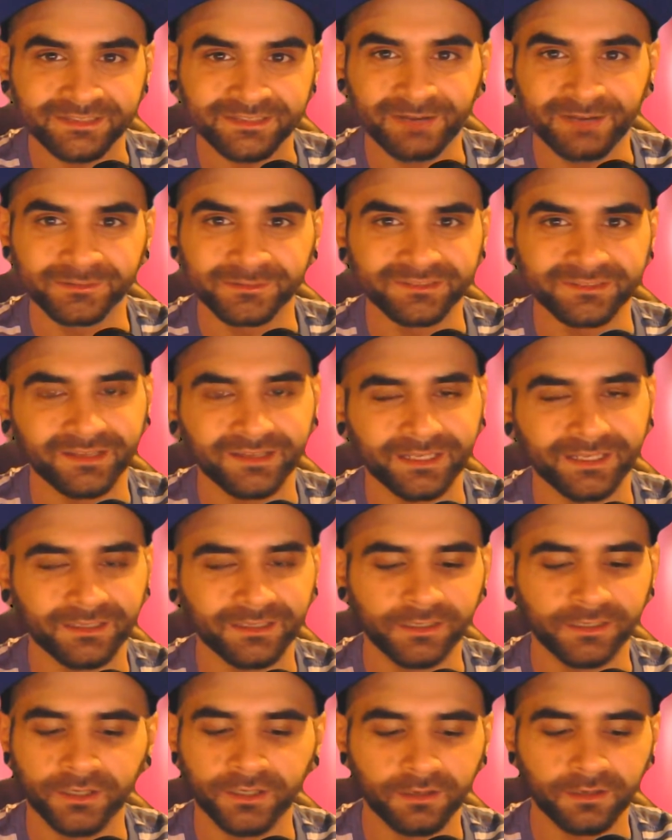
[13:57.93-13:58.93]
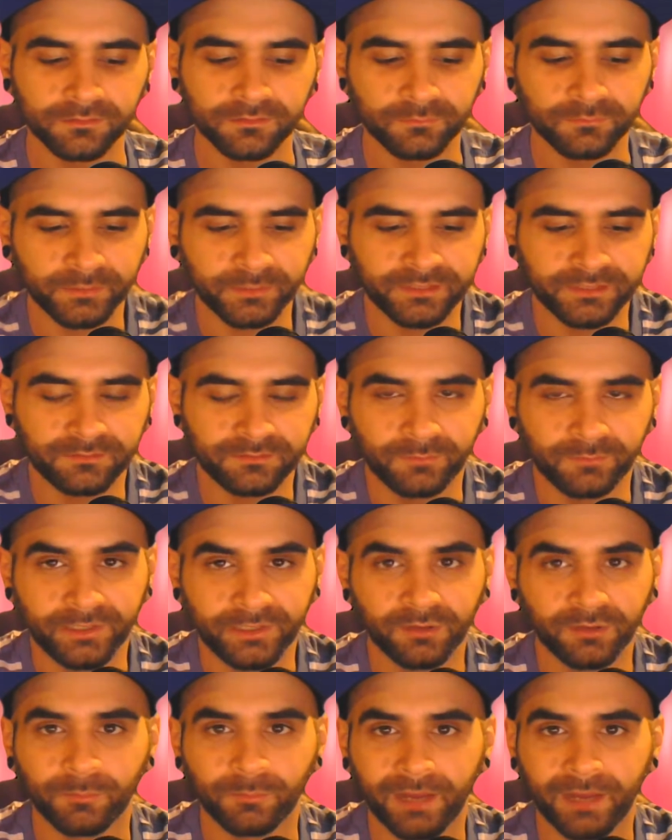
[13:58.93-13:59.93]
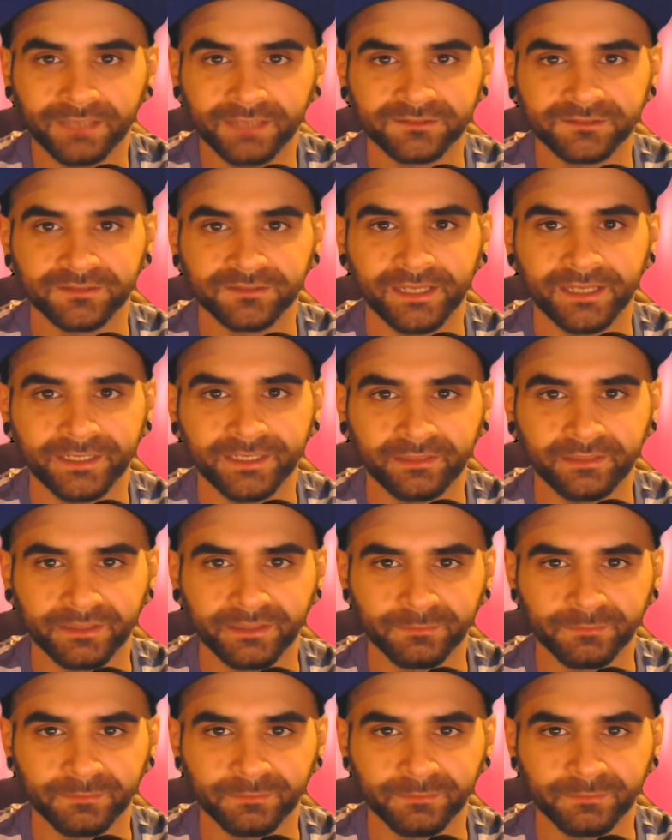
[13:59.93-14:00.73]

And I was like, you know, we don't buy anything